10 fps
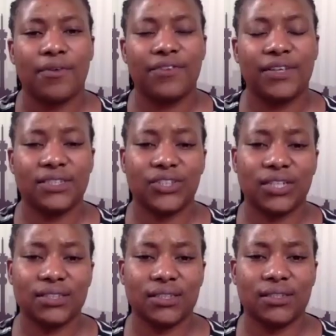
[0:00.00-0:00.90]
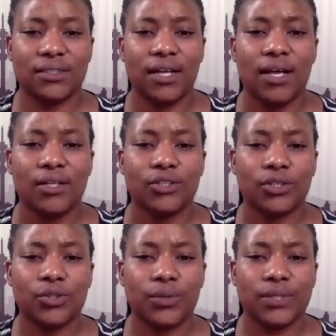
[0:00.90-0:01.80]
Professor Jansen,
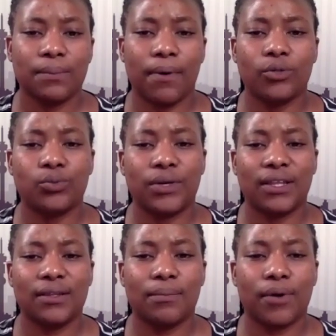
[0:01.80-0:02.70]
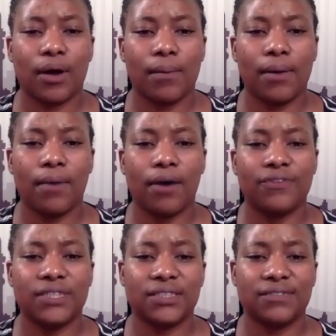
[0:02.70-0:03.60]
talk to us about whether the problem
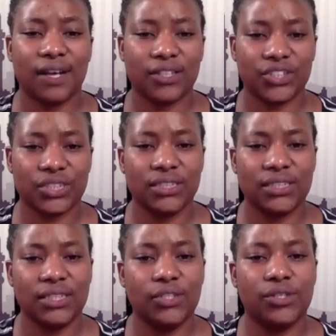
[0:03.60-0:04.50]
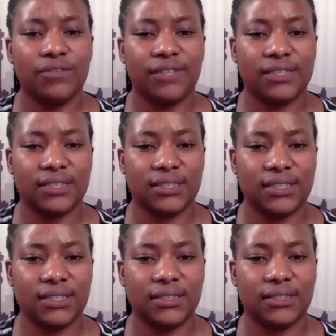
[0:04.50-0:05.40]
of dysfunction in
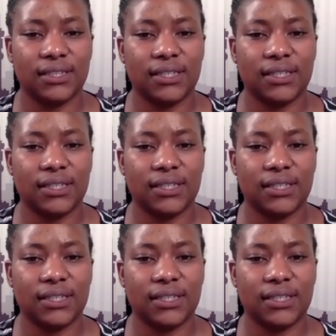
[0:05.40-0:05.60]
universities